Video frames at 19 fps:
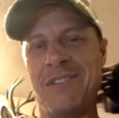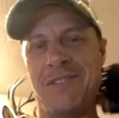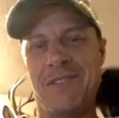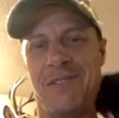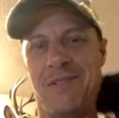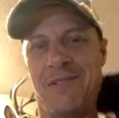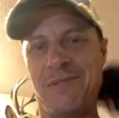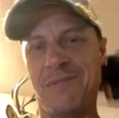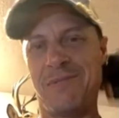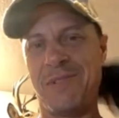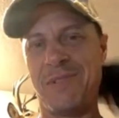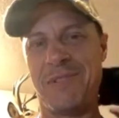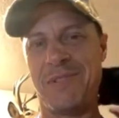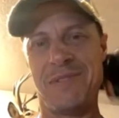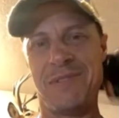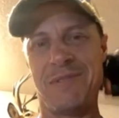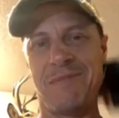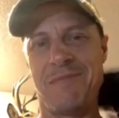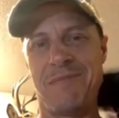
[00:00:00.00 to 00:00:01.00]
So, but
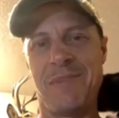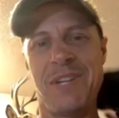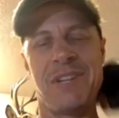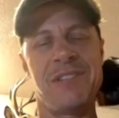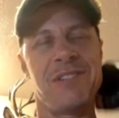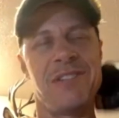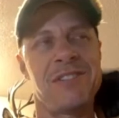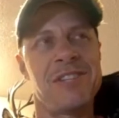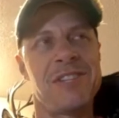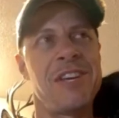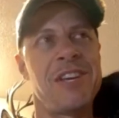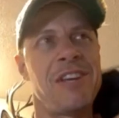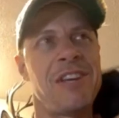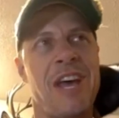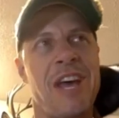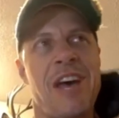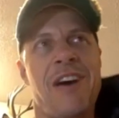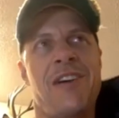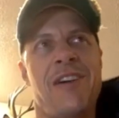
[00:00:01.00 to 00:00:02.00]
man, just get
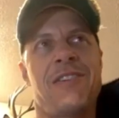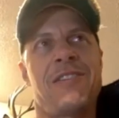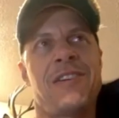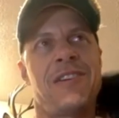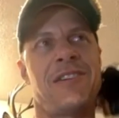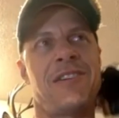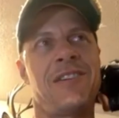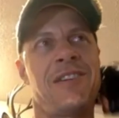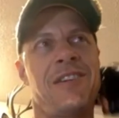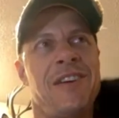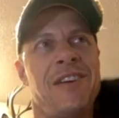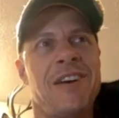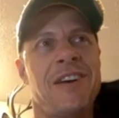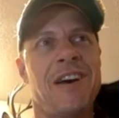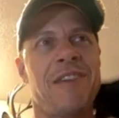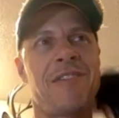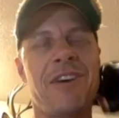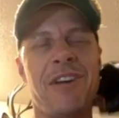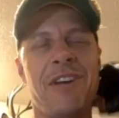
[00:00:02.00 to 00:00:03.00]
out.
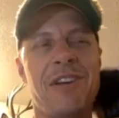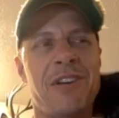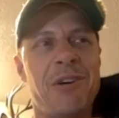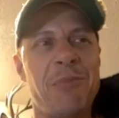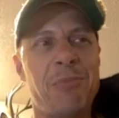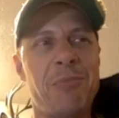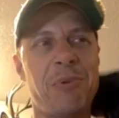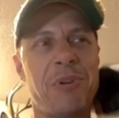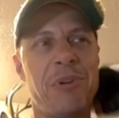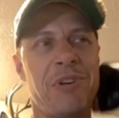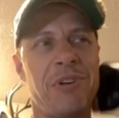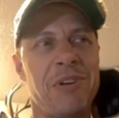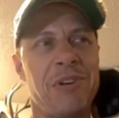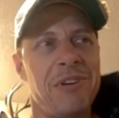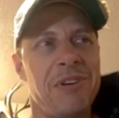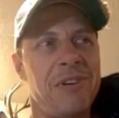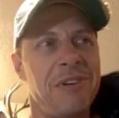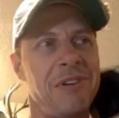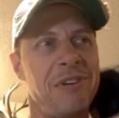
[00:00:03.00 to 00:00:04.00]
I've got a couple
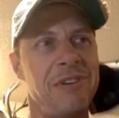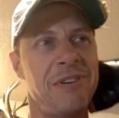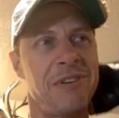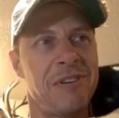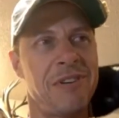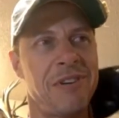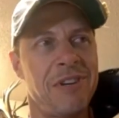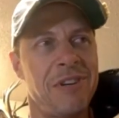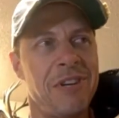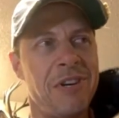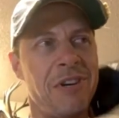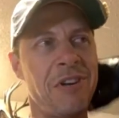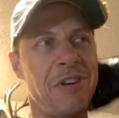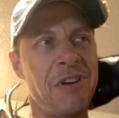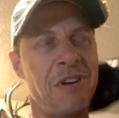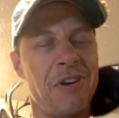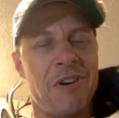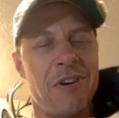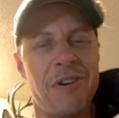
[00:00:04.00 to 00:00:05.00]
of
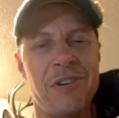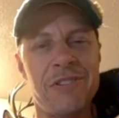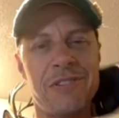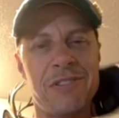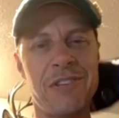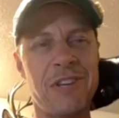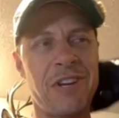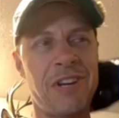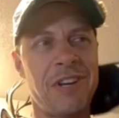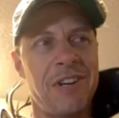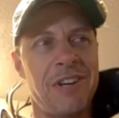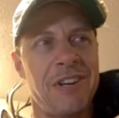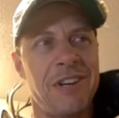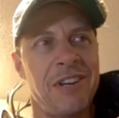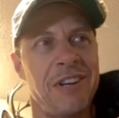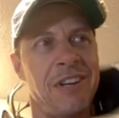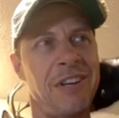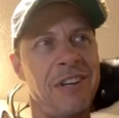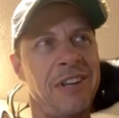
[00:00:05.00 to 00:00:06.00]
gun dogs that
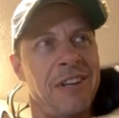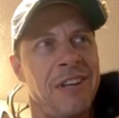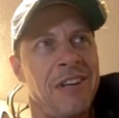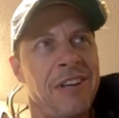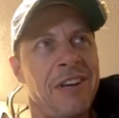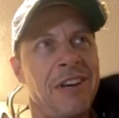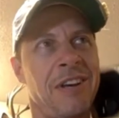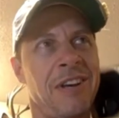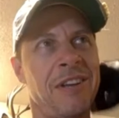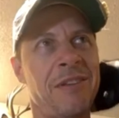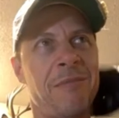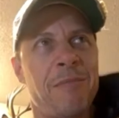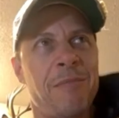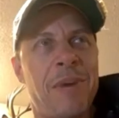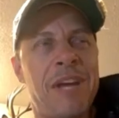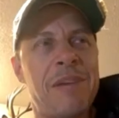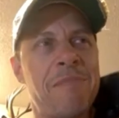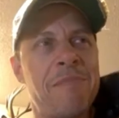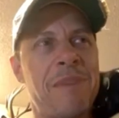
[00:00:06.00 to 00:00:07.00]

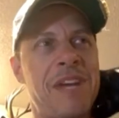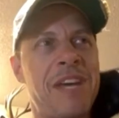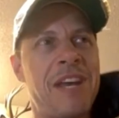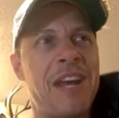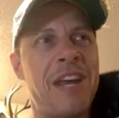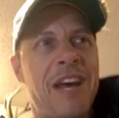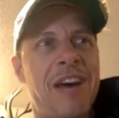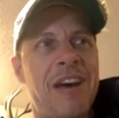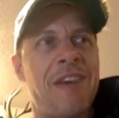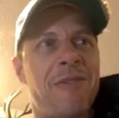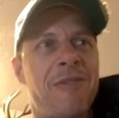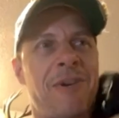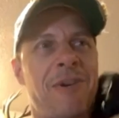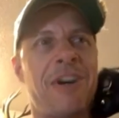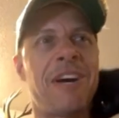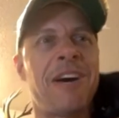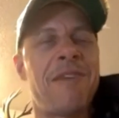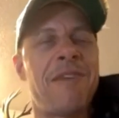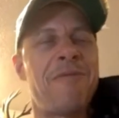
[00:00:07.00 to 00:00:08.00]
make me get out. Well,
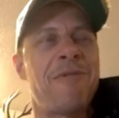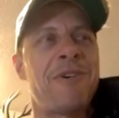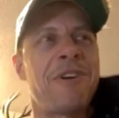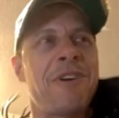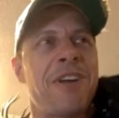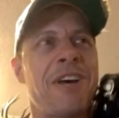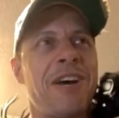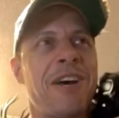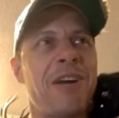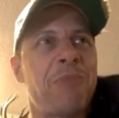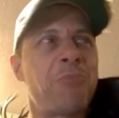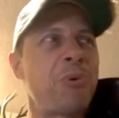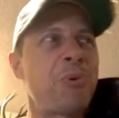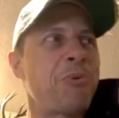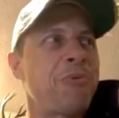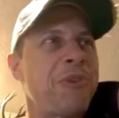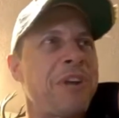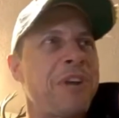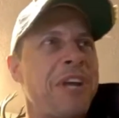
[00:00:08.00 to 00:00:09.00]
I got one now. I had to
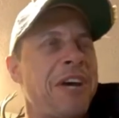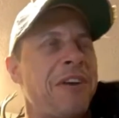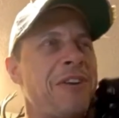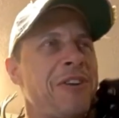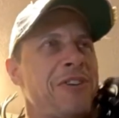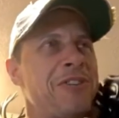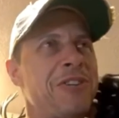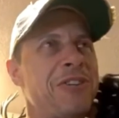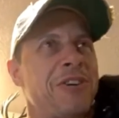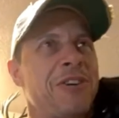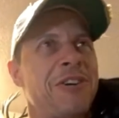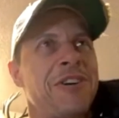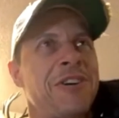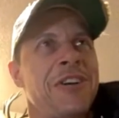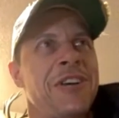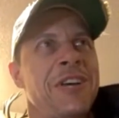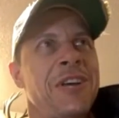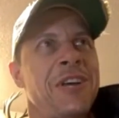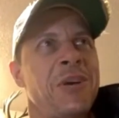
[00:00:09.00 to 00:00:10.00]
put one down this year,
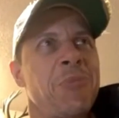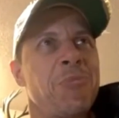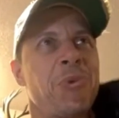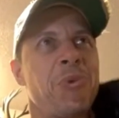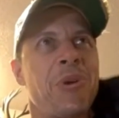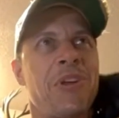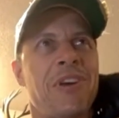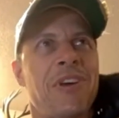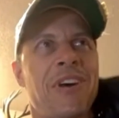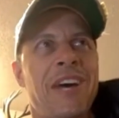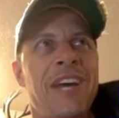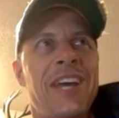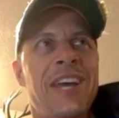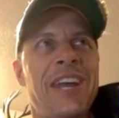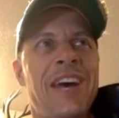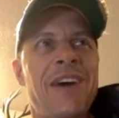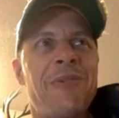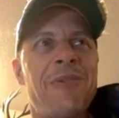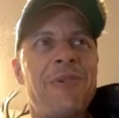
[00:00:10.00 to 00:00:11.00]
but I
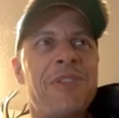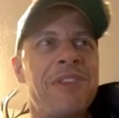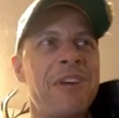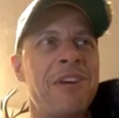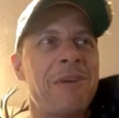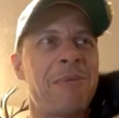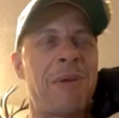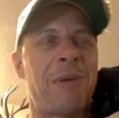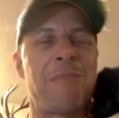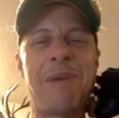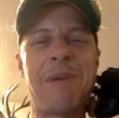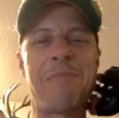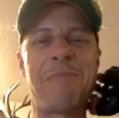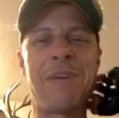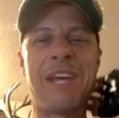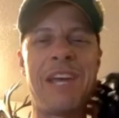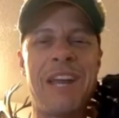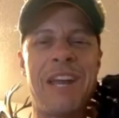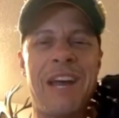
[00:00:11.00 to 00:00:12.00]
get out with them. They make
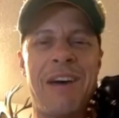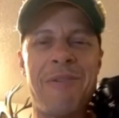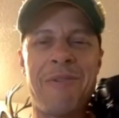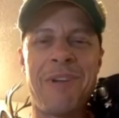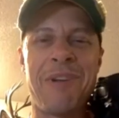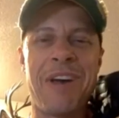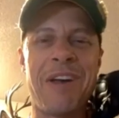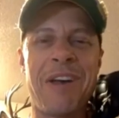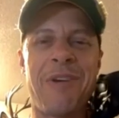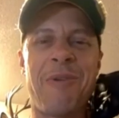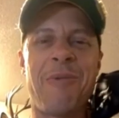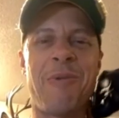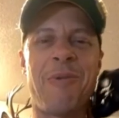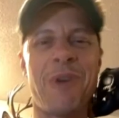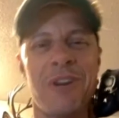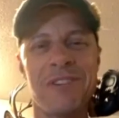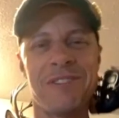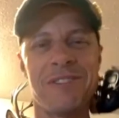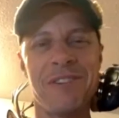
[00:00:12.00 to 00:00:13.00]
me get out when I don't
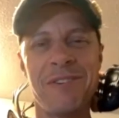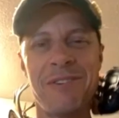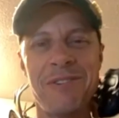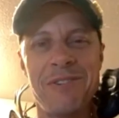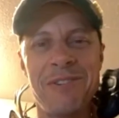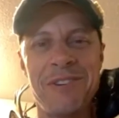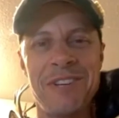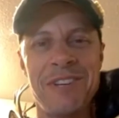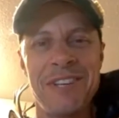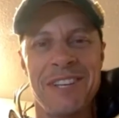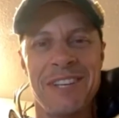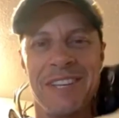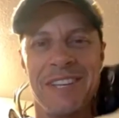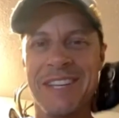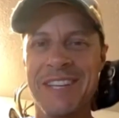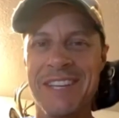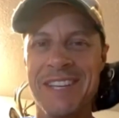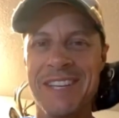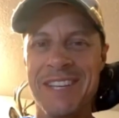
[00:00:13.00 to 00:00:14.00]
want to,
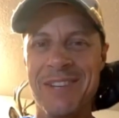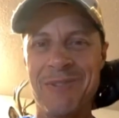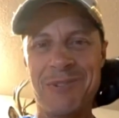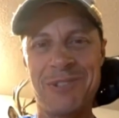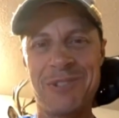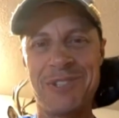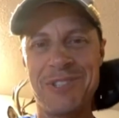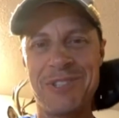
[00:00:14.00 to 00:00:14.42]
which is